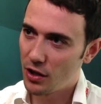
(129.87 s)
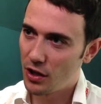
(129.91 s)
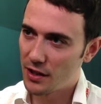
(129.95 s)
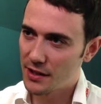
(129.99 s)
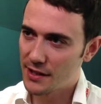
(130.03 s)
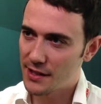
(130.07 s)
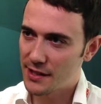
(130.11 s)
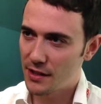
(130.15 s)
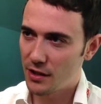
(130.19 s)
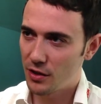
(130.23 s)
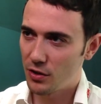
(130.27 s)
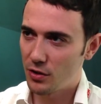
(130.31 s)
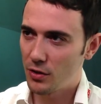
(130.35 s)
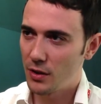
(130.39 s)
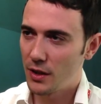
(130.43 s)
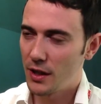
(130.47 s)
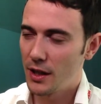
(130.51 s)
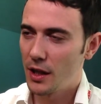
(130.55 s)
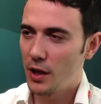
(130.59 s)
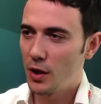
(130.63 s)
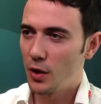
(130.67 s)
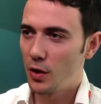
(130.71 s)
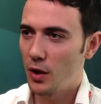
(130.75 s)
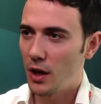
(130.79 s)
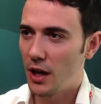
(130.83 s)
Also,
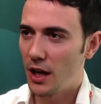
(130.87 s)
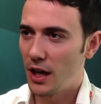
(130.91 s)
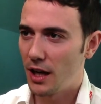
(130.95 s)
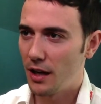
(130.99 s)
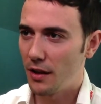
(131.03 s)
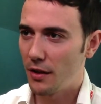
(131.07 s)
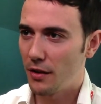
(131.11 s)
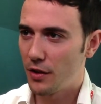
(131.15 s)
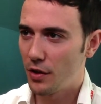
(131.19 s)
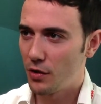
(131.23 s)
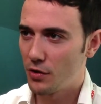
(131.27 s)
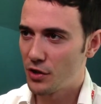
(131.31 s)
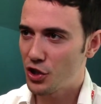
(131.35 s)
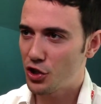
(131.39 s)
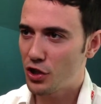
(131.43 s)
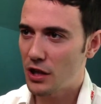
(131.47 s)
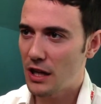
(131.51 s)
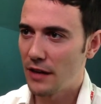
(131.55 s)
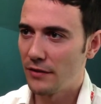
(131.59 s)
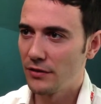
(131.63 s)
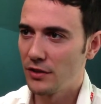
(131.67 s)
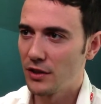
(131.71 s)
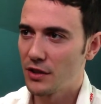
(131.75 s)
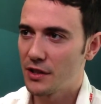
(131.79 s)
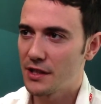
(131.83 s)
uh, those
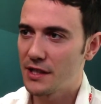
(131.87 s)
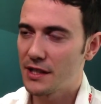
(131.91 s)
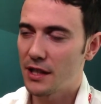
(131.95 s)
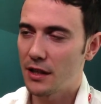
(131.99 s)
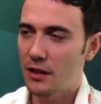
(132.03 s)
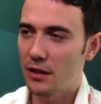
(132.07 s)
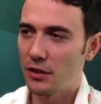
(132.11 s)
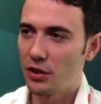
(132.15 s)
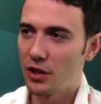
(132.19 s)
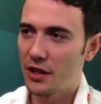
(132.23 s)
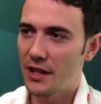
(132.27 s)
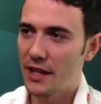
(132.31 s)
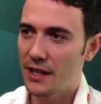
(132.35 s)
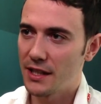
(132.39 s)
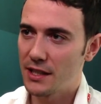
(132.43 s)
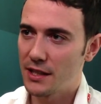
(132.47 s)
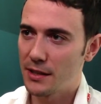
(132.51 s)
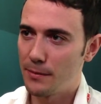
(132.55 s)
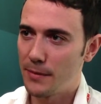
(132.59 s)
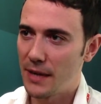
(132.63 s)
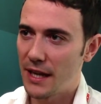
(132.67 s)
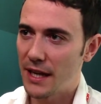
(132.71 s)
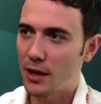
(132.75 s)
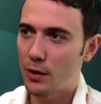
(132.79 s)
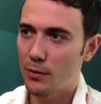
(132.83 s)
travelers that are looking
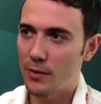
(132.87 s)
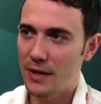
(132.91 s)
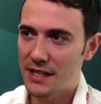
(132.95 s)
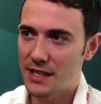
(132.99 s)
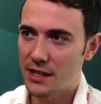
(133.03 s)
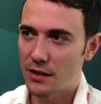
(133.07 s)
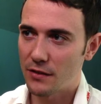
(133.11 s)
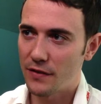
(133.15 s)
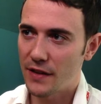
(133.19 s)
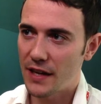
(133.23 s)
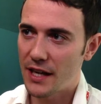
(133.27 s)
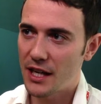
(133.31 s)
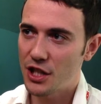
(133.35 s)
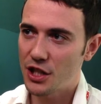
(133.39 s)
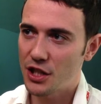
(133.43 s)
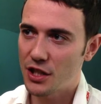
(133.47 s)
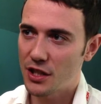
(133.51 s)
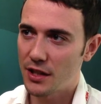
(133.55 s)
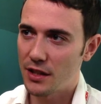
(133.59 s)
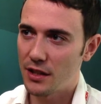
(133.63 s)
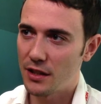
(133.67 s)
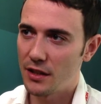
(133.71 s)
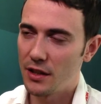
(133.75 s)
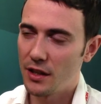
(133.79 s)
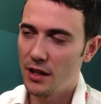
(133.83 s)
to make a
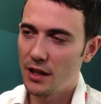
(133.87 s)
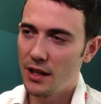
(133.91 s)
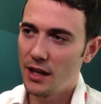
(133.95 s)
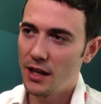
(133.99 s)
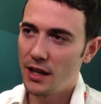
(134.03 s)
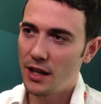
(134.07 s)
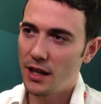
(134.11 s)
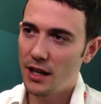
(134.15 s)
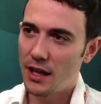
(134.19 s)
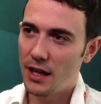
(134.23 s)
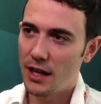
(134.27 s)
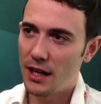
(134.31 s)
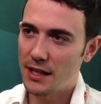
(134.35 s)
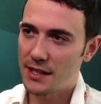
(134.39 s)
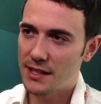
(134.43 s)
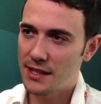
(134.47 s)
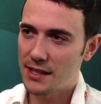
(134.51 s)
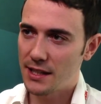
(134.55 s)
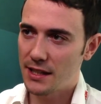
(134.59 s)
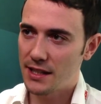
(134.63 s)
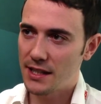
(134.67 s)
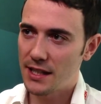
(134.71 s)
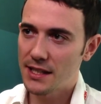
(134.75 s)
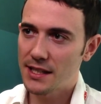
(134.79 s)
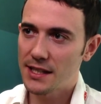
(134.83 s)
reservation, uh,
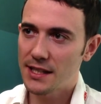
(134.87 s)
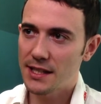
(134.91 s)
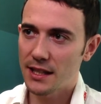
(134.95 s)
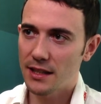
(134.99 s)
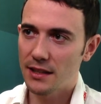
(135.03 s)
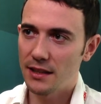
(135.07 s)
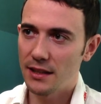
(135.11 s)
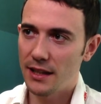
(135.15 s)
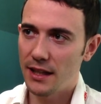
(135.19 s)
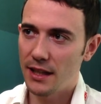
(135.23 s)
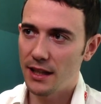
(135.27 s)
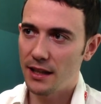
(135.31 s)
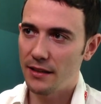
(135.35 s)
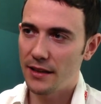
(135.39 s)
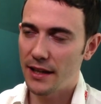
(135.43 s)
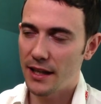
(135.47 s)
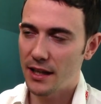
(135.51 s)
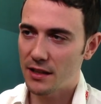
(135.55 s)
statistically,